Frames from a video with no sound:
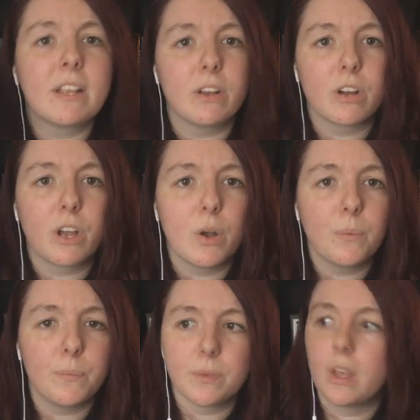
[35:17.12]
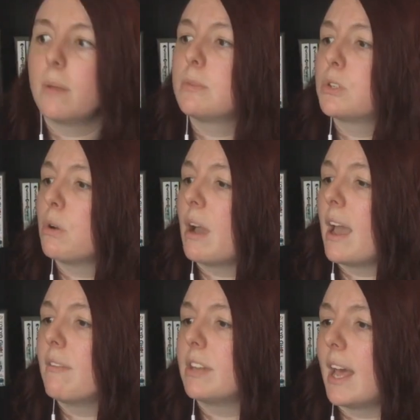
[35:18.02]
about a year ago, um, so I
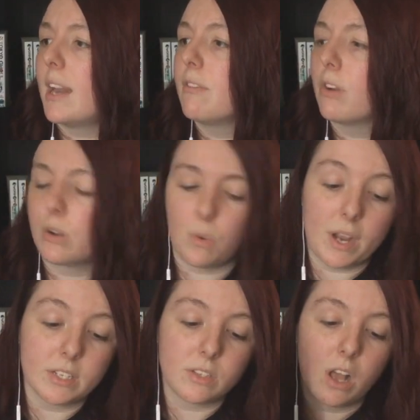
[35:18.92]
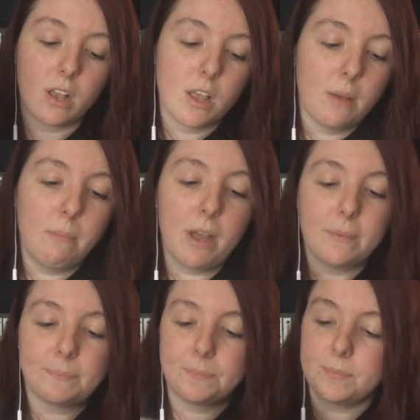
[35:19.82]
haven't had it for quite as long.
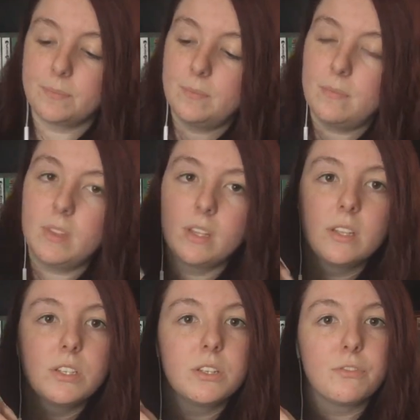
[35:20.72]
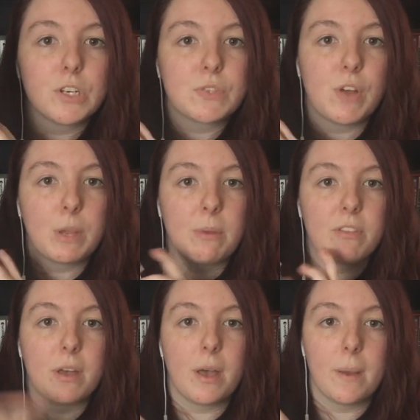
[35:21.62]
But this is the first volume
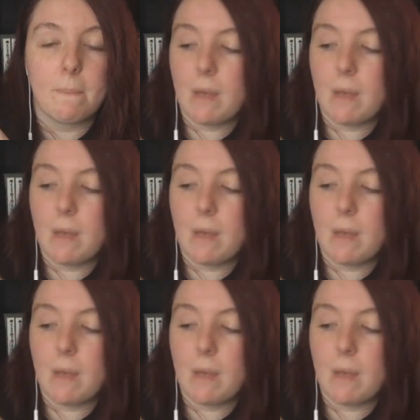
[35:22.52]
of the